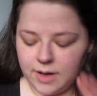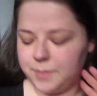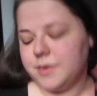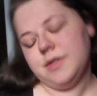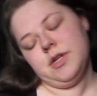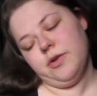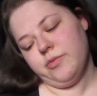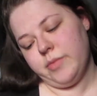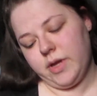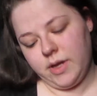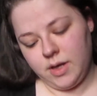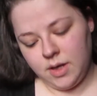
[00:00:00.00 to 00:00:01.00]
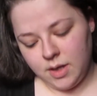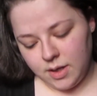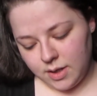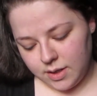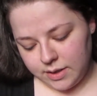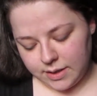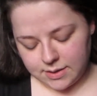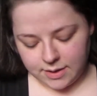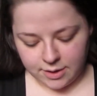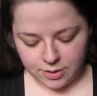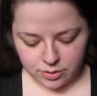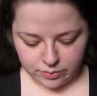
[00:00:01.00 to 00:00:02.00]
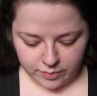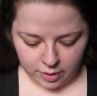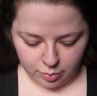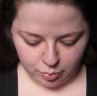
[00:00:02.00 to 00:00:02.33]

I'm gonna start with my NYX Angel Veil